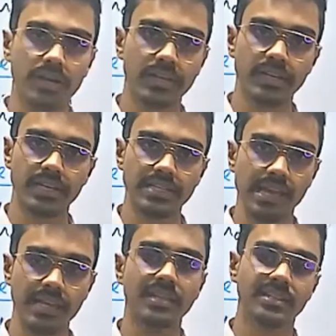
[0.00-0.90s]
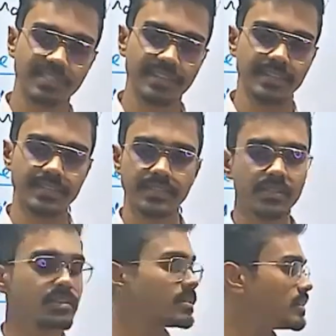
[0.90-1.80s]
Tensile stress.
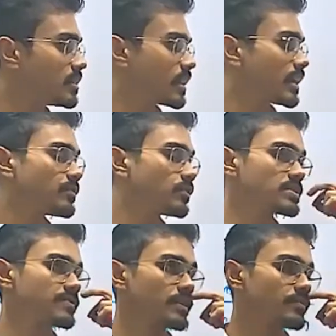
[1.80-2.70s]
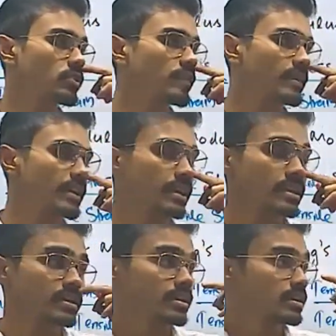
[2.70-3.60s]
Right? For F over A,
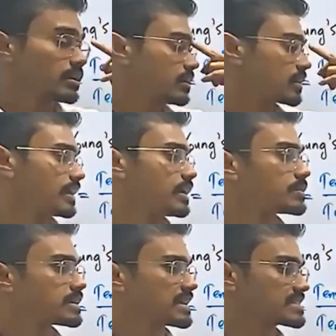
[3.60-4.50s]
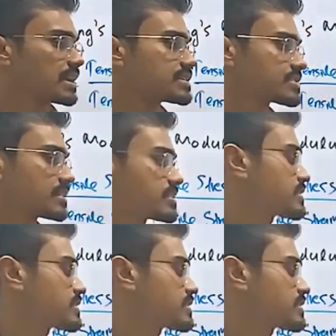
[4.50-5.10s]
write down tensile stress.